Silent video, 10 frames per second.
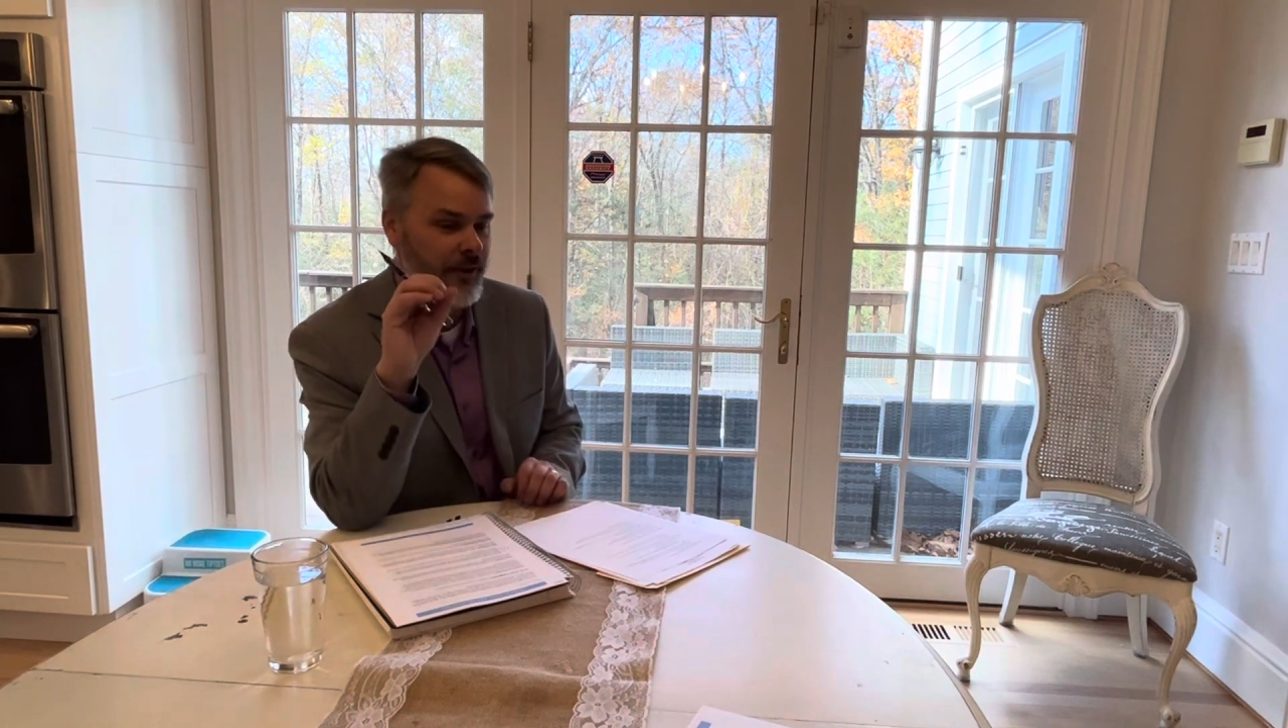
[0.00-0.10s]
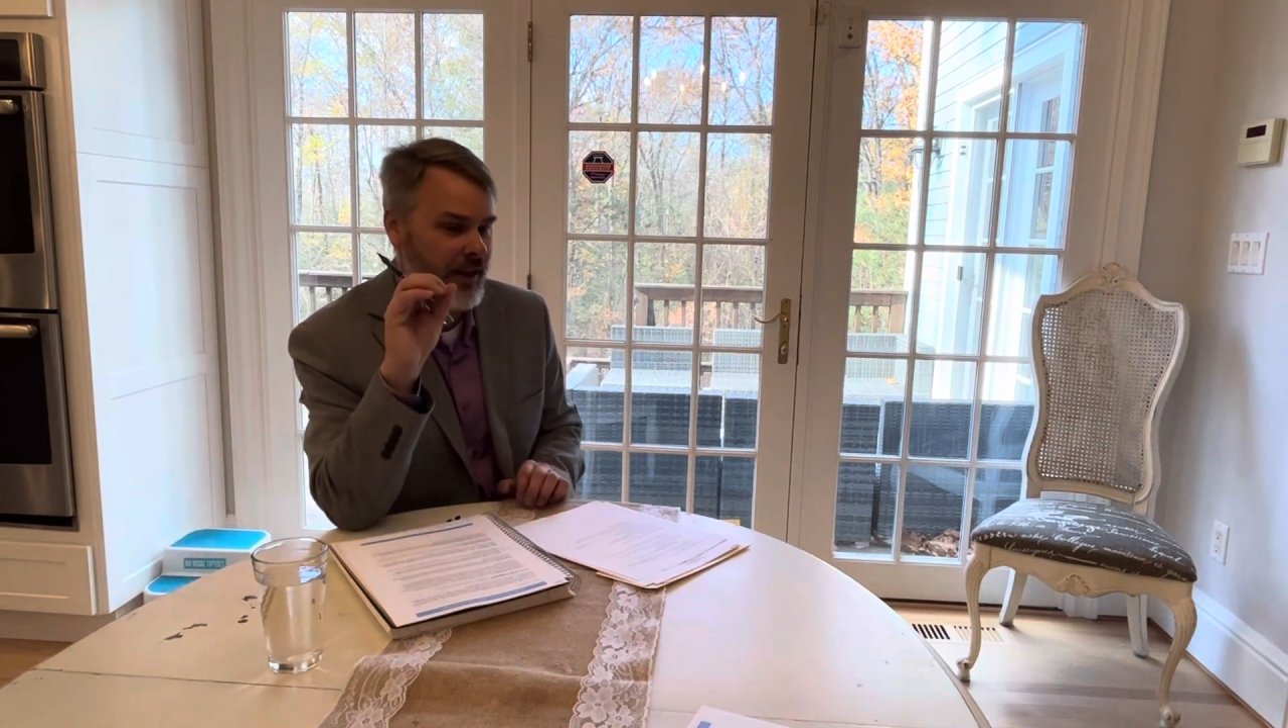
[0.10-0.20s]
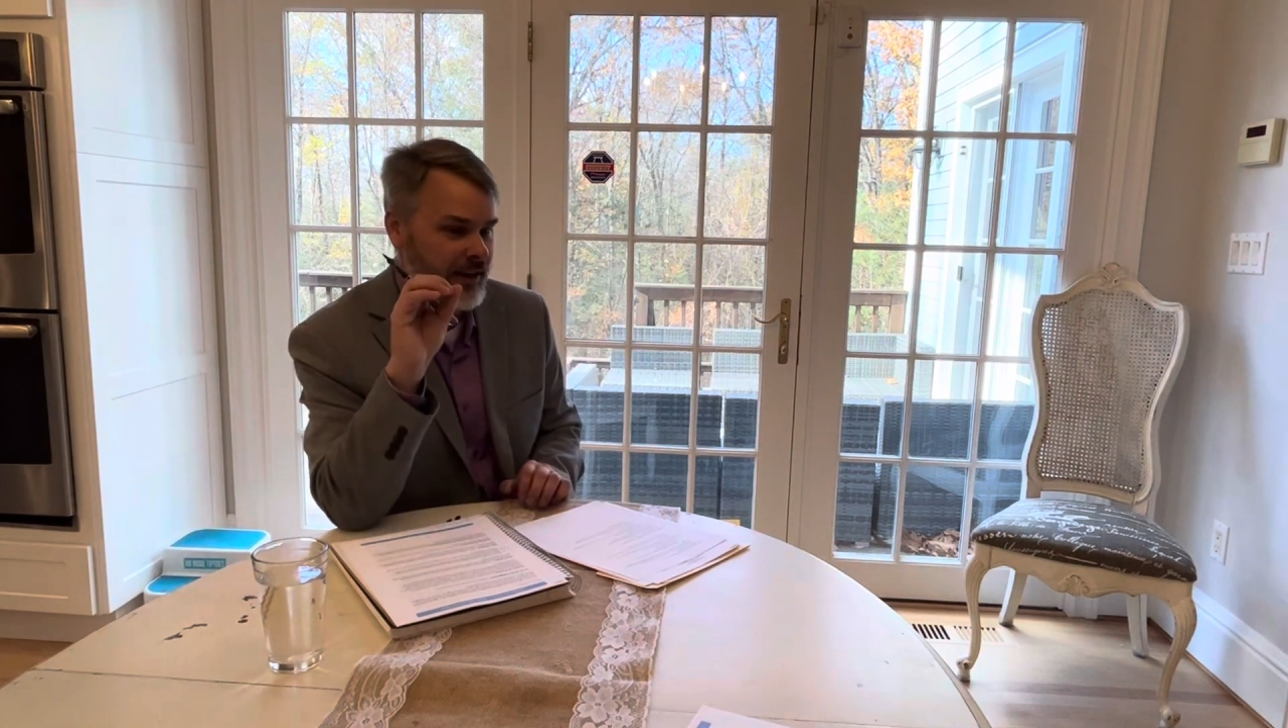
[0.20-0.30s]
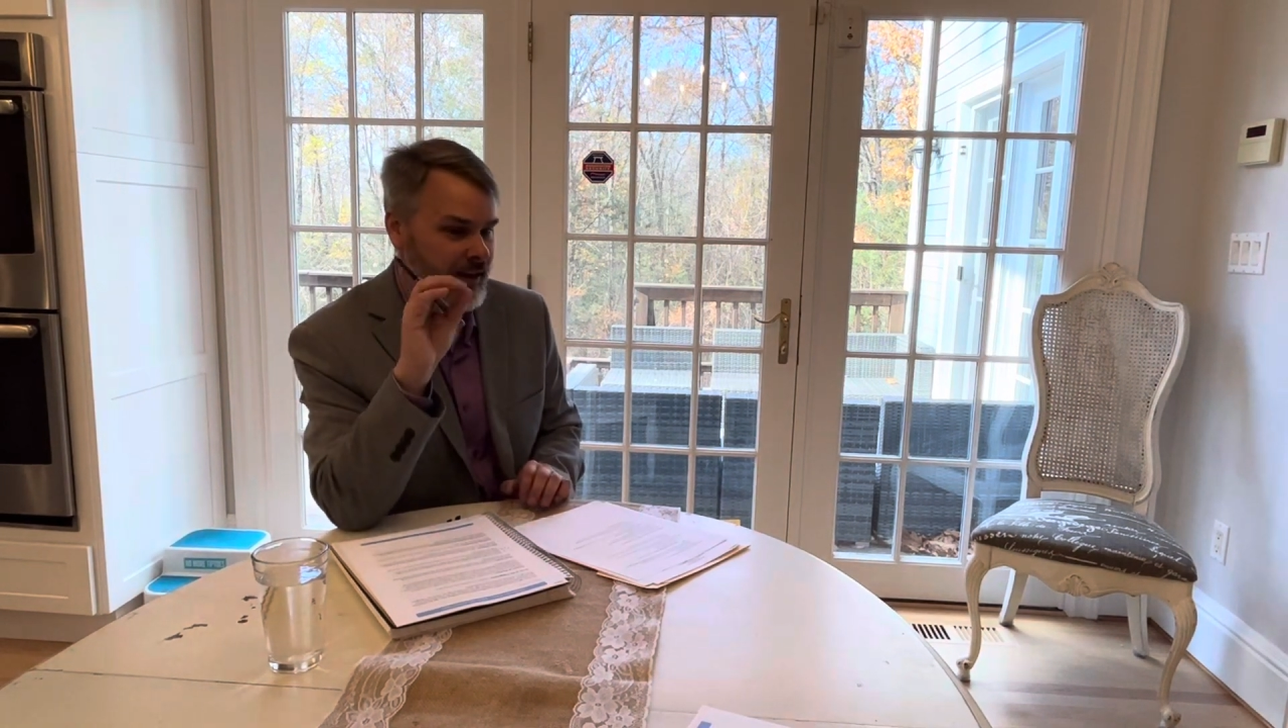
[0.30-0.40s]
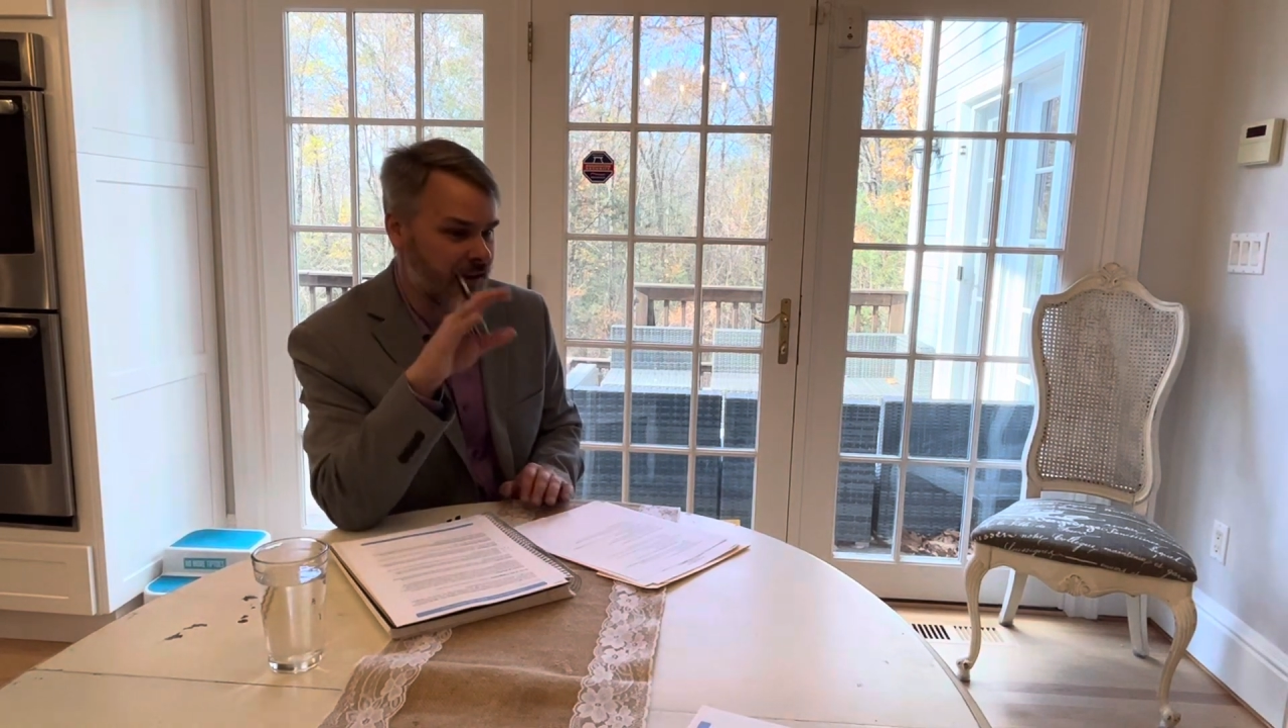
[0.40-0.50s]

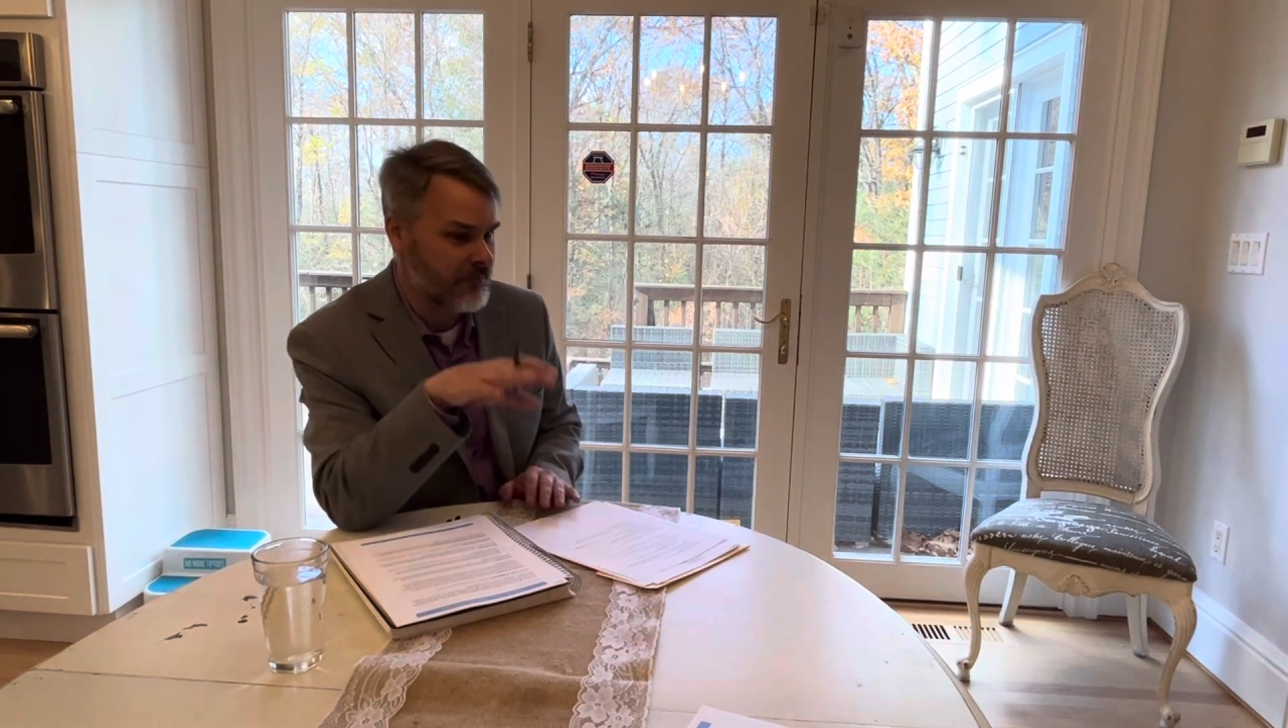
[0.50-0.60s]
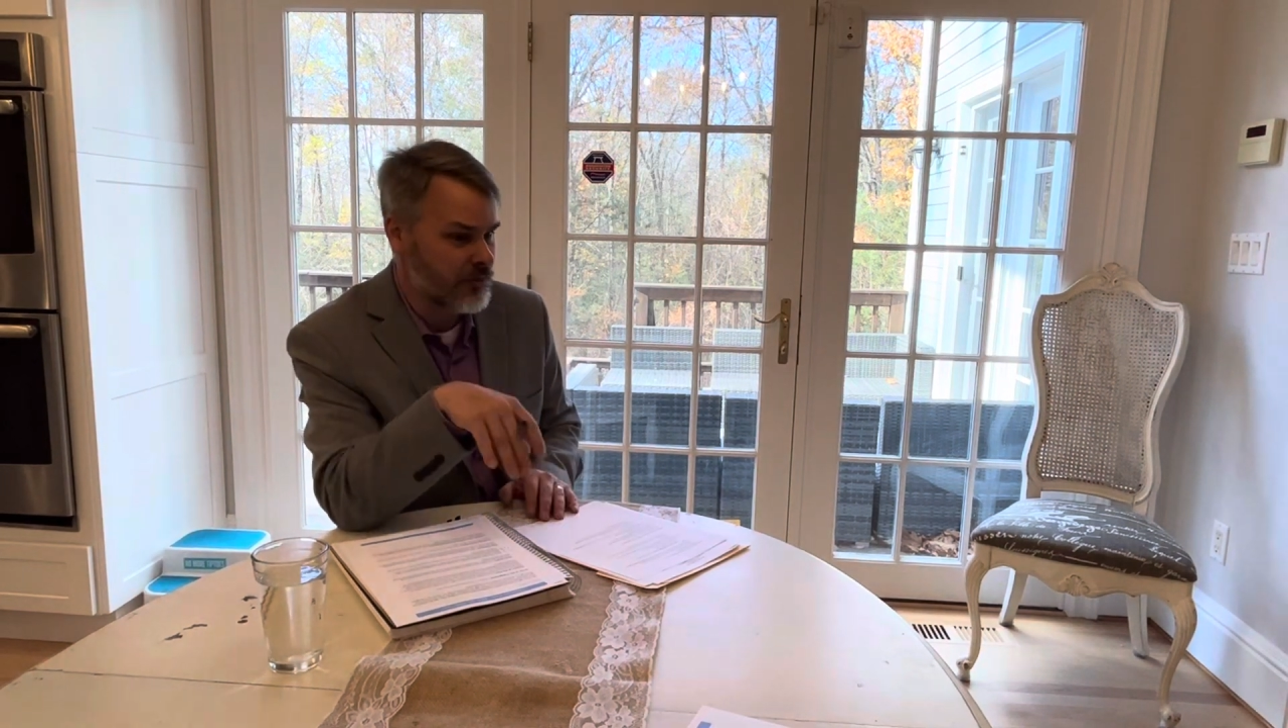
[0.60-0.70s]
and